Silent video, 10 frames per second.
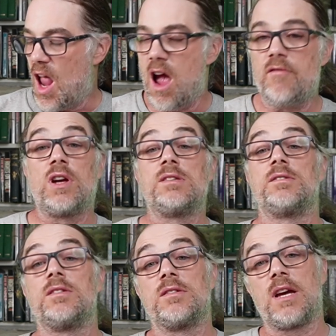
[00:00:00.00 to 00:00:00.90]
I've
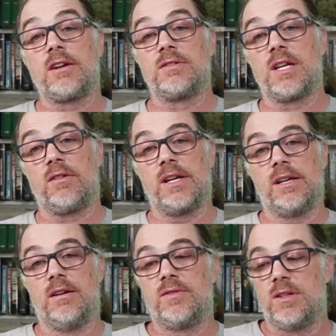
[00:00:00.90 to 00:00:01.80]
raised it to the
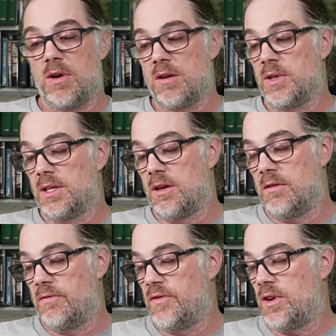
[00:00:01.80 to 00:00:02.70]
Secretary of the Department
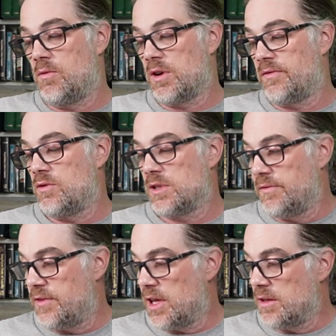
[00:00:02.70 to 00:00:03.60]
of Workforce
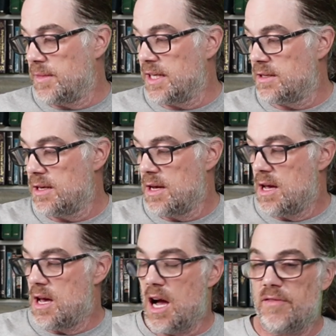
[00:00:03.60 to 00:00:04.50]
Development.
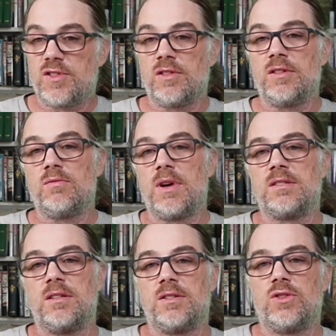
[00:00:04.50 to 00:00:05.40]
I've certainly
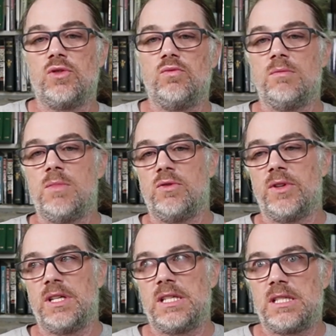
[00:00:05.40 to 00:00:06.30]
raised it to
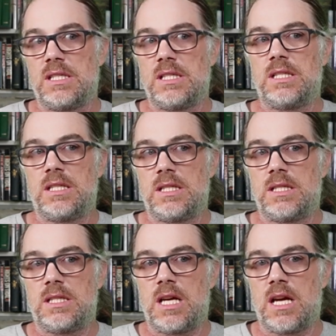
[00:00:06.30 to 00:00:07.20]
Ramona
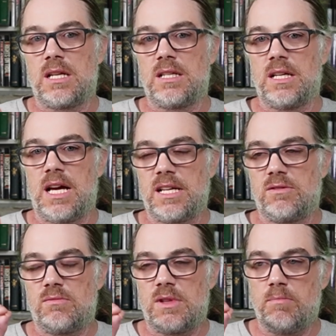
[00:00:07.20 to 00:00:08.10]
Natera. I
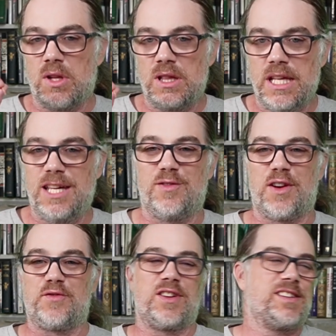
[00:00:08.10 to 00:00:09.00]
believe
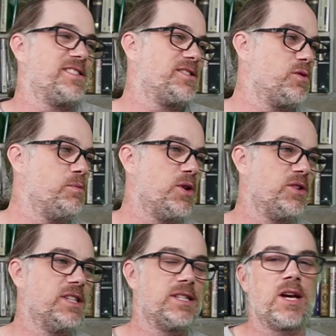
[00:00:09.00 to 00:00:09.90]
I've raised it to
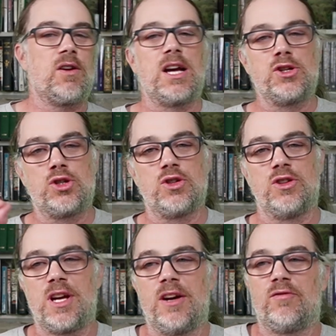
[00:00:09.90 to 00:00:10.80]
Ramona Natera. I
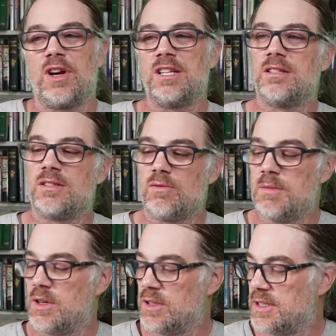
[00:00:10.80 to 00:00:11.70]
should have raised it to
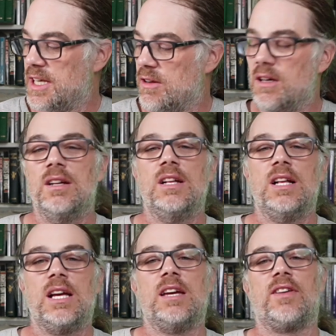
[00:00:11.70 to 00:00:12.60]
Ramona Natera
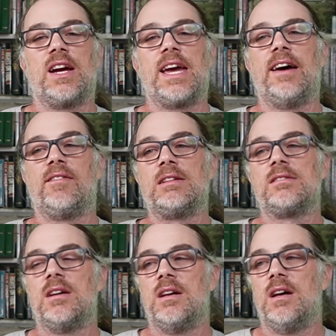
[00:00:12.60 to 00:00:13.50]
if I haven't.